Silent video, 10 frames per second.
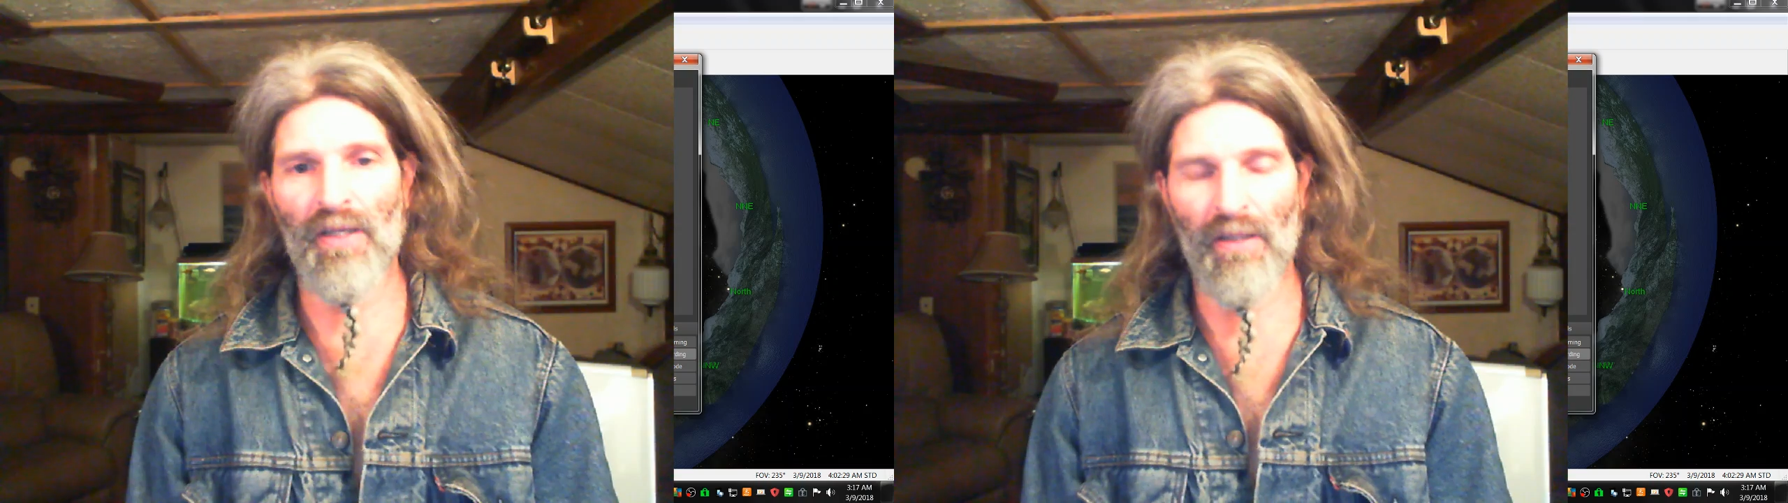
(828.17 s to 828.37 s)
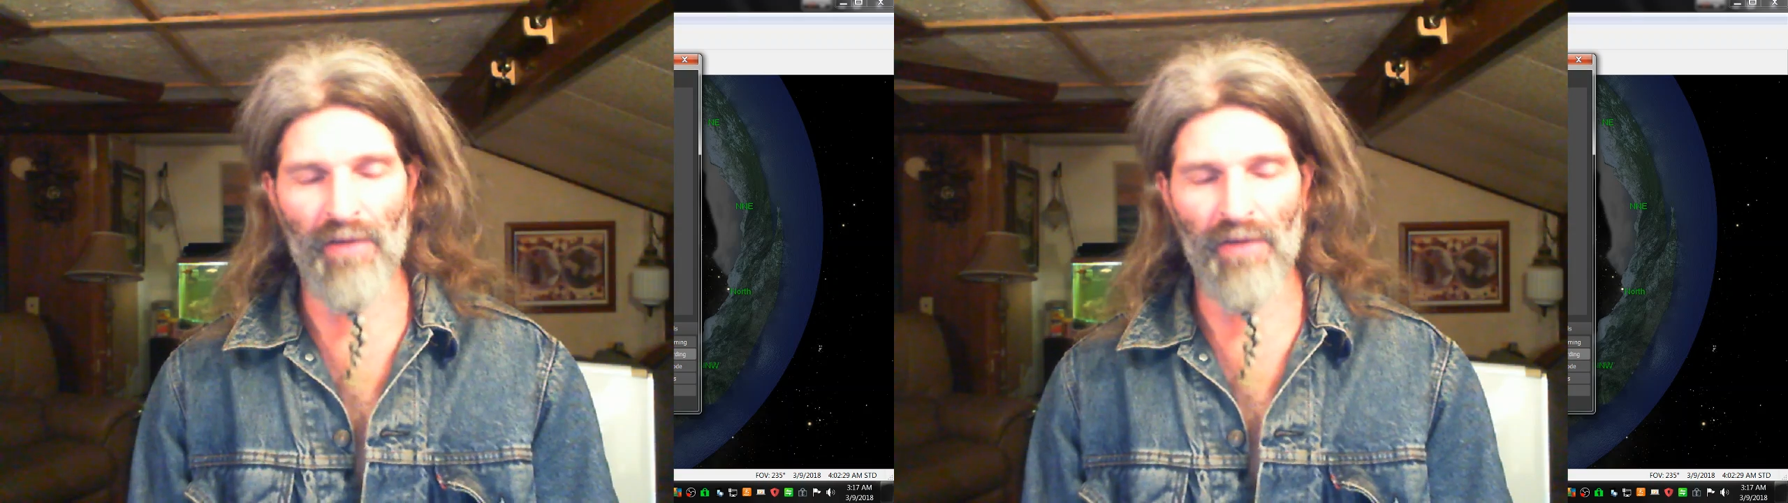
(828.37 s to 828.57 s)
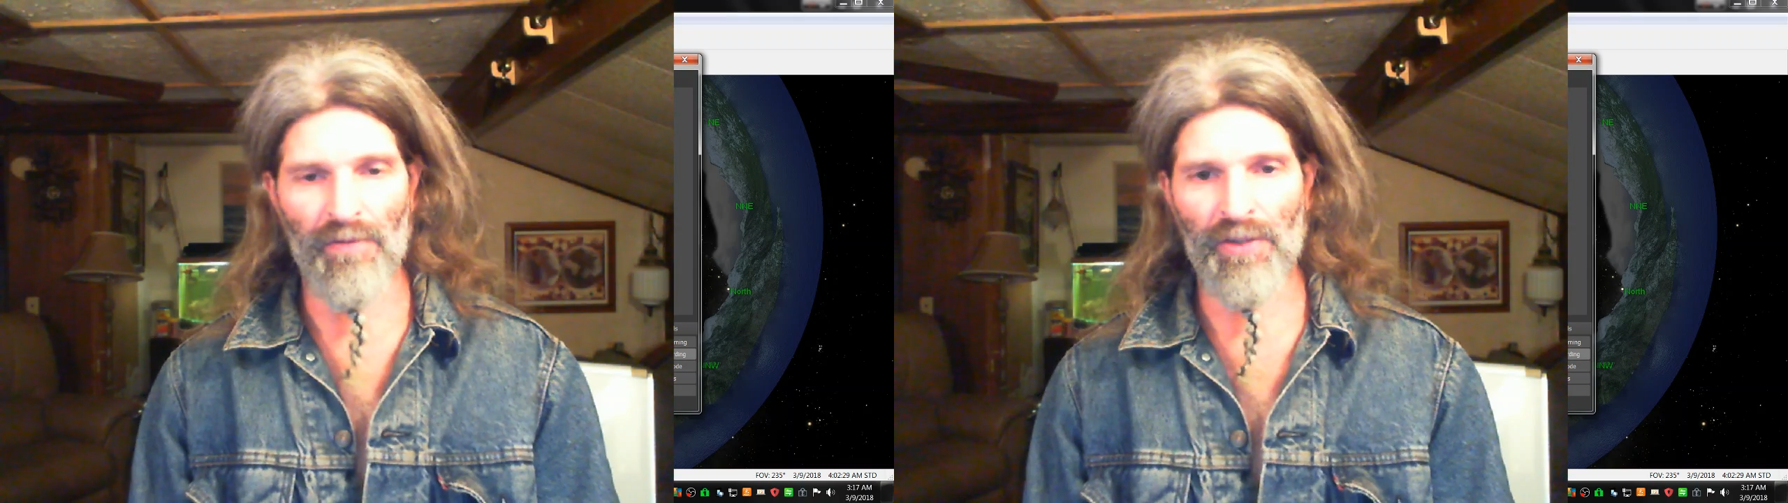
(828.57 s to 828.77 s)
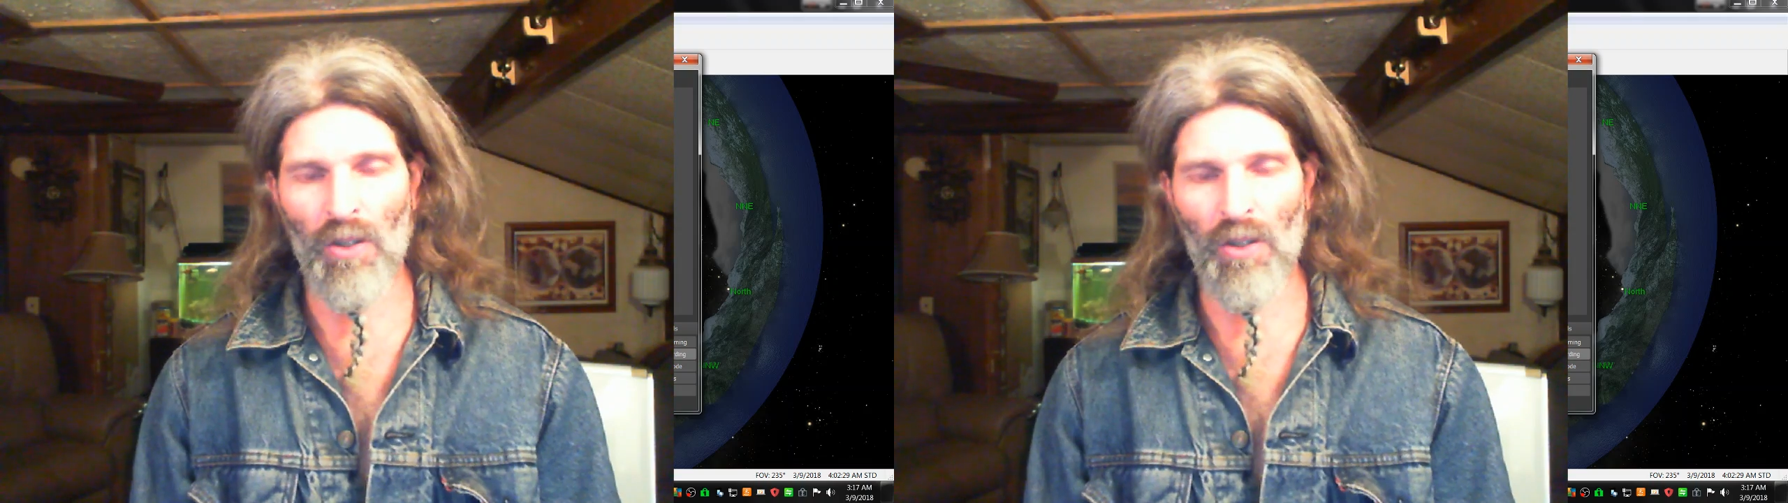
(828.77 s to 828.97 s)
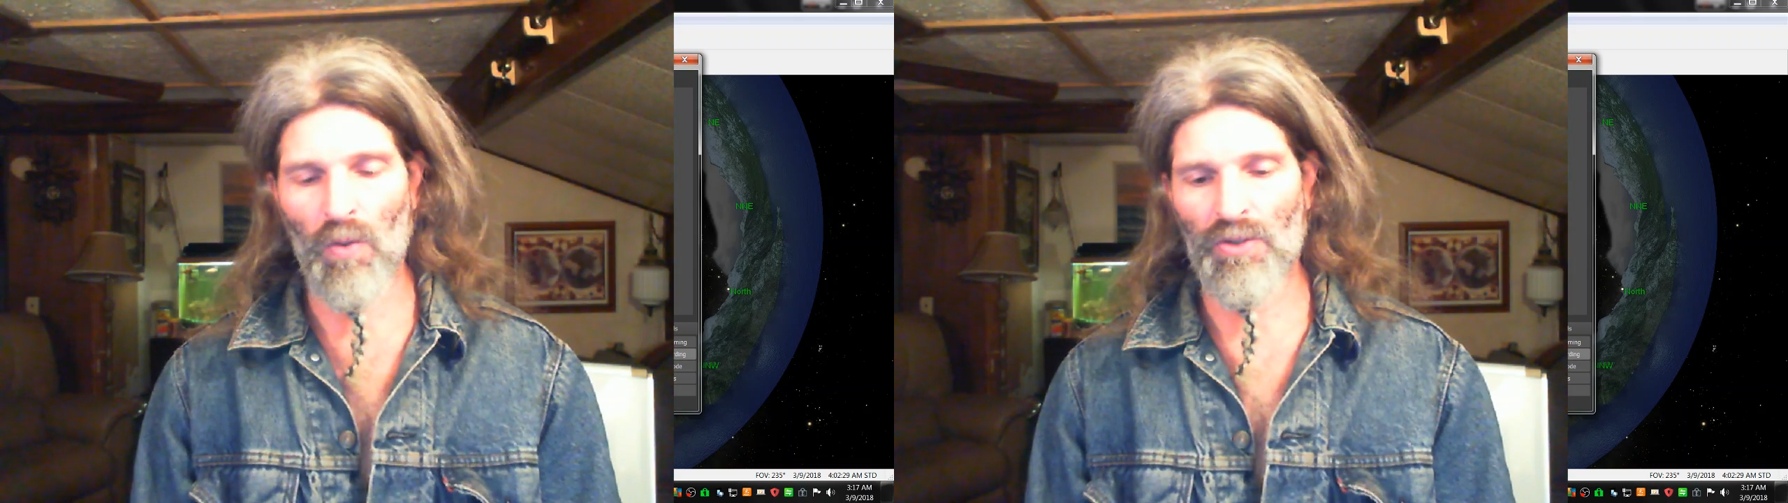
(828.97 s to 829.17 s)
they've ever
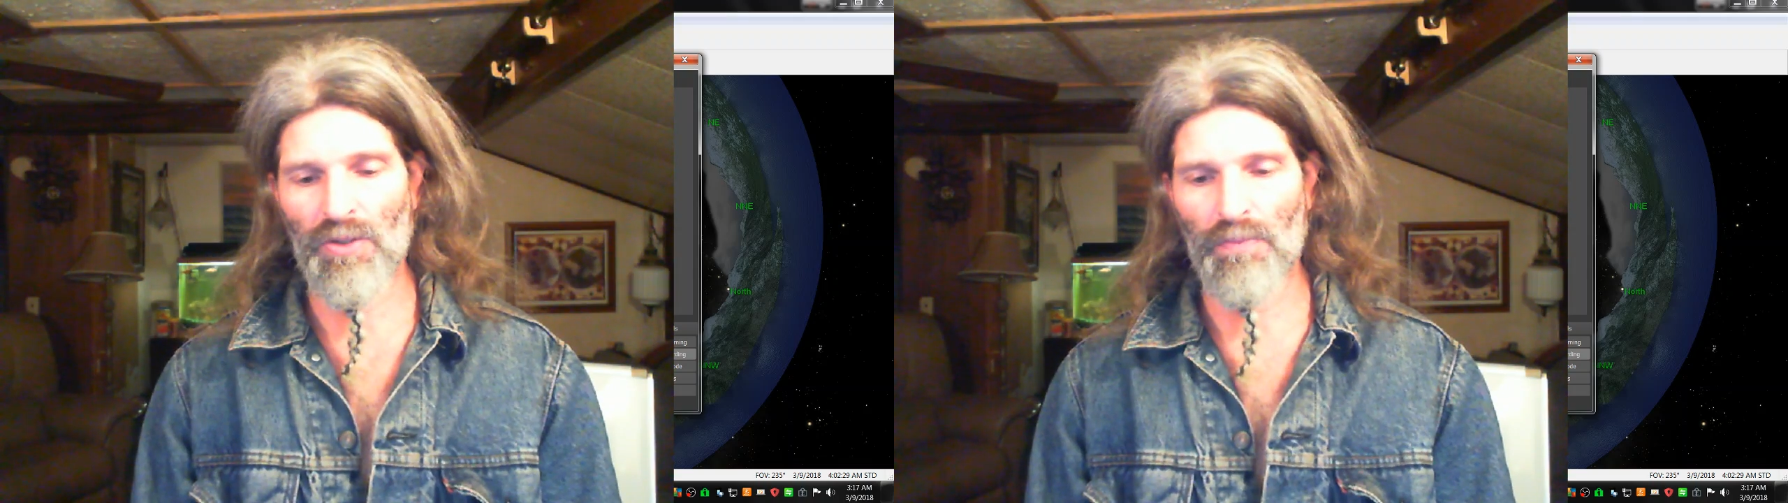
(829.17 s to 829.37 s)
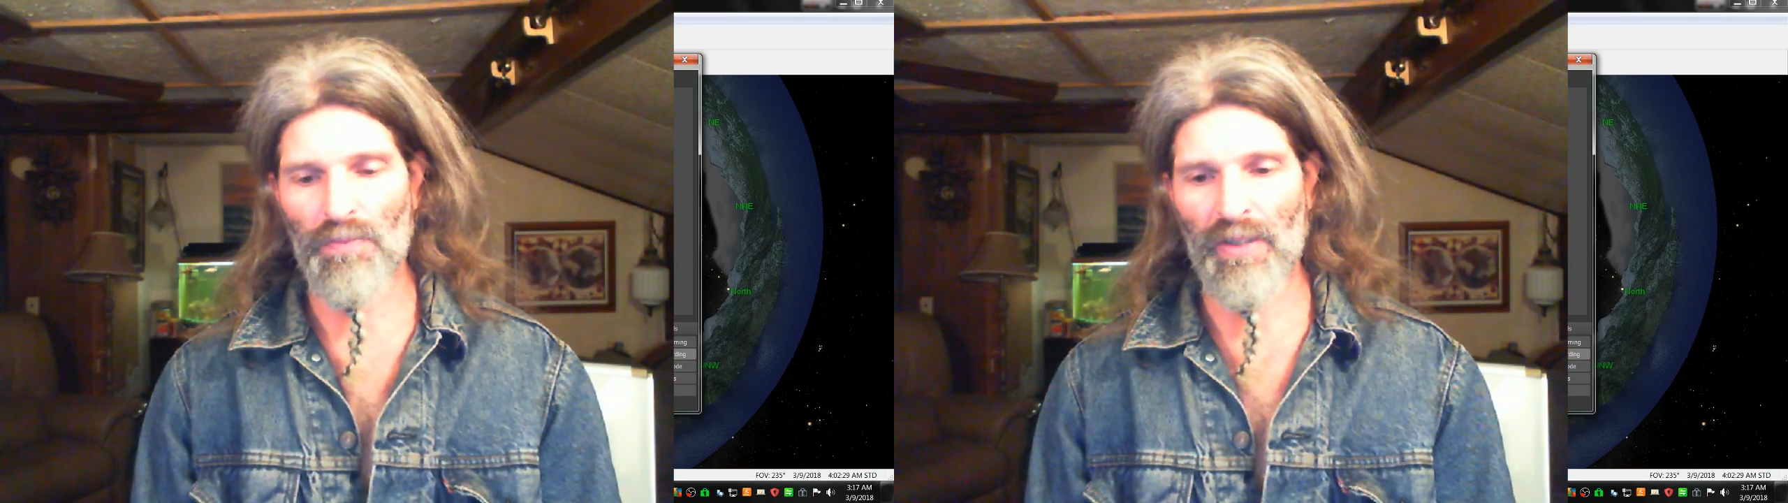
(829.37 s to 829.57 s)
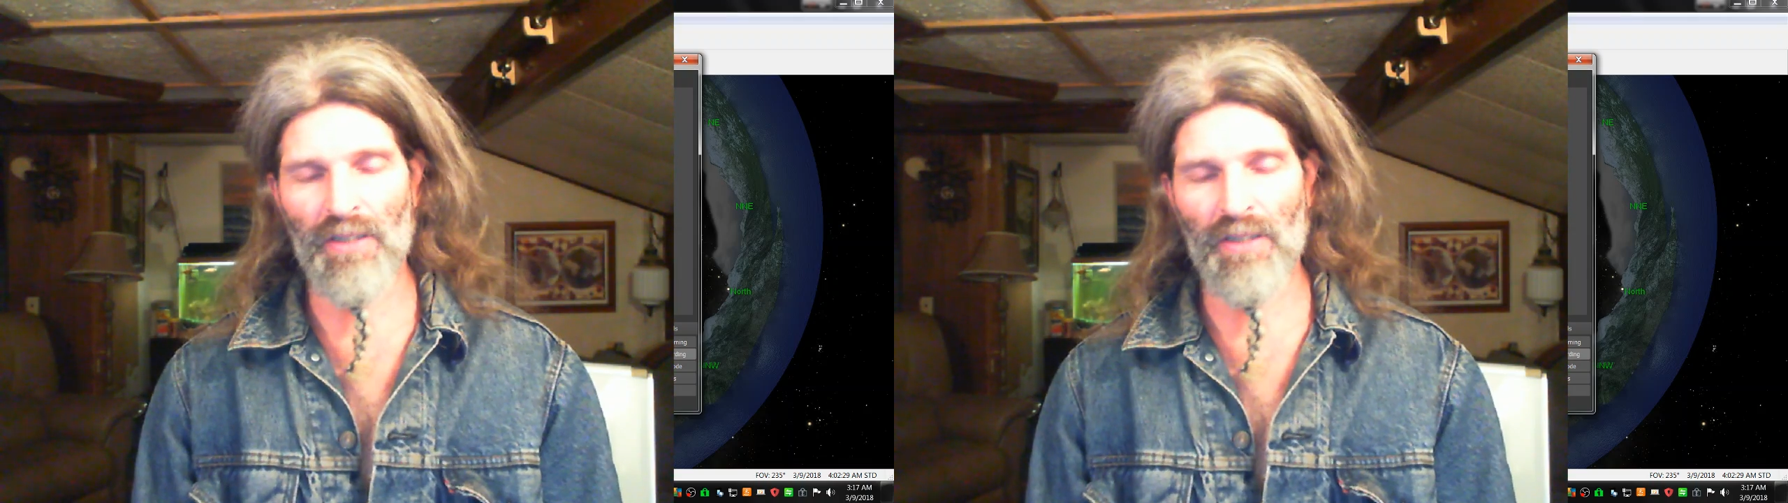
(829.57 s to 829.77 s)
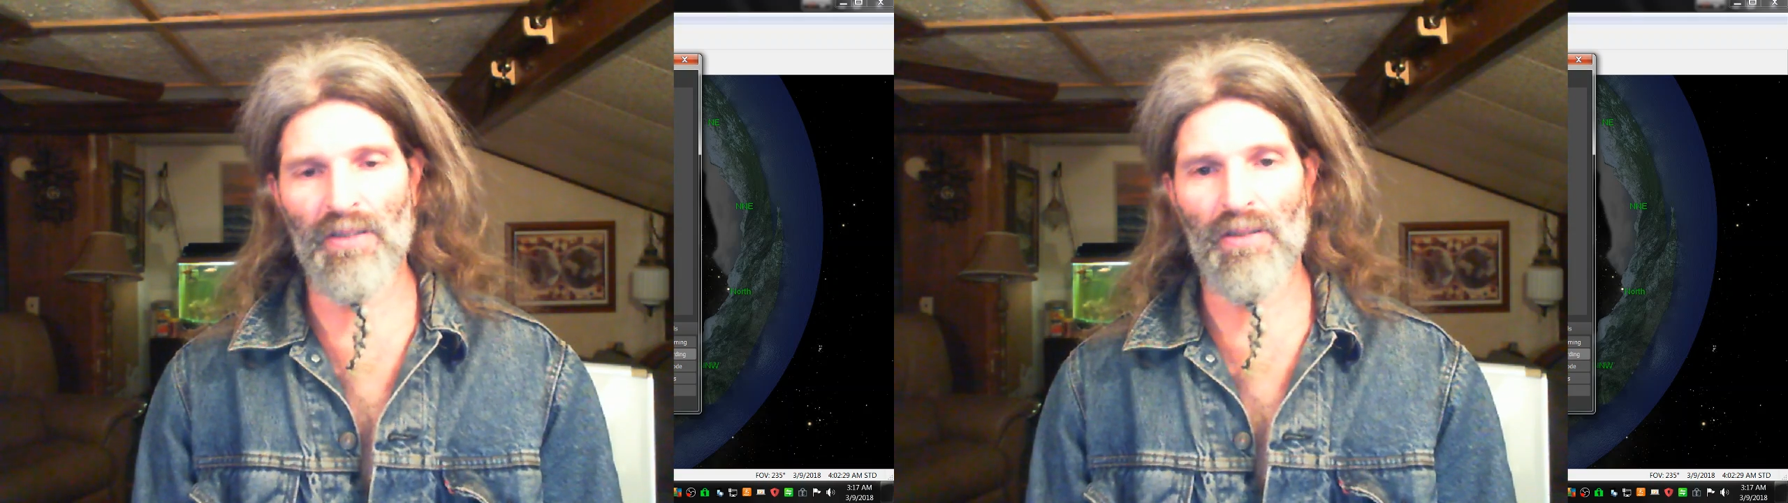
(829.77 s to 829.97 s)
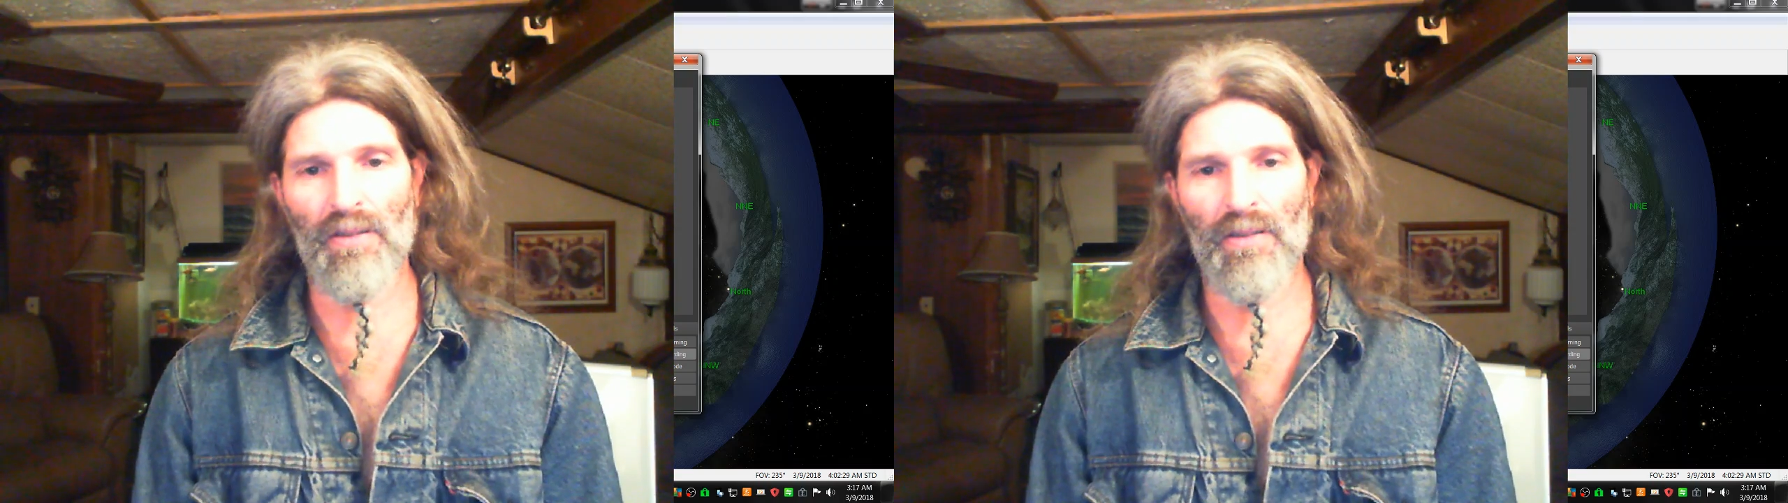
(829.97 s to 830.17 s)
told you, because